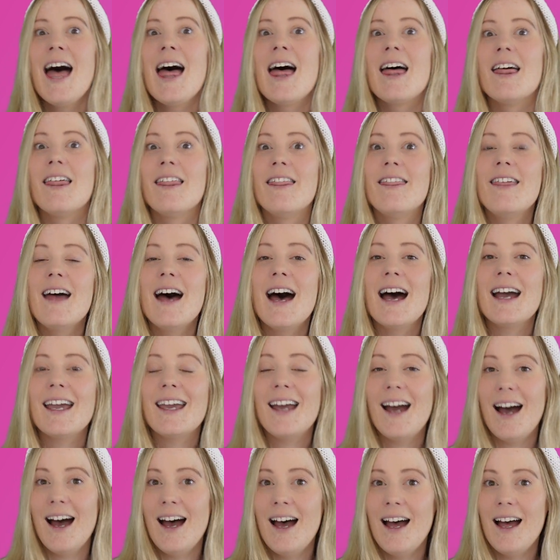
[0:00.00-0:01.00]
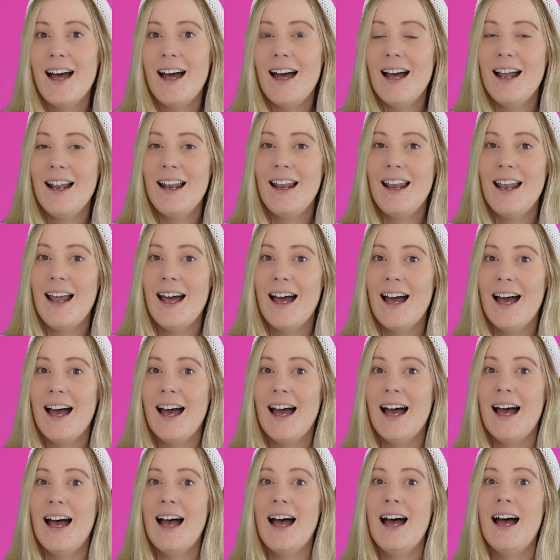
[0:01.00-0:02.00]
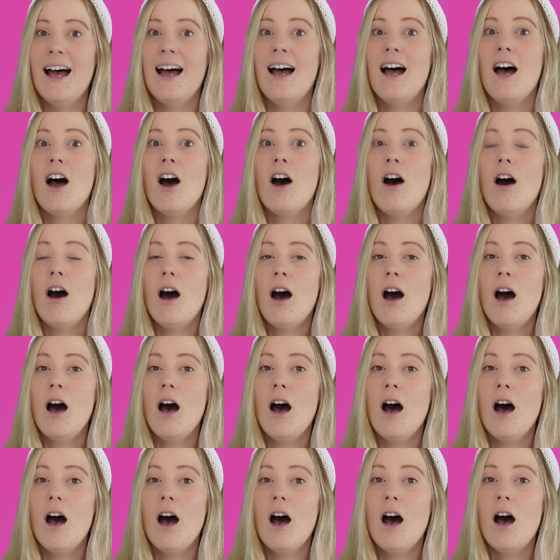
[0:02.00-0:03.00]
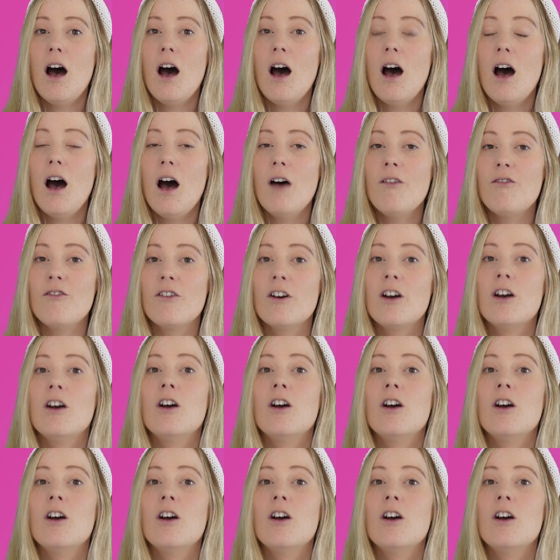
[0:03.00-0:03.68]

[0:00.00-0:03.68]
the color of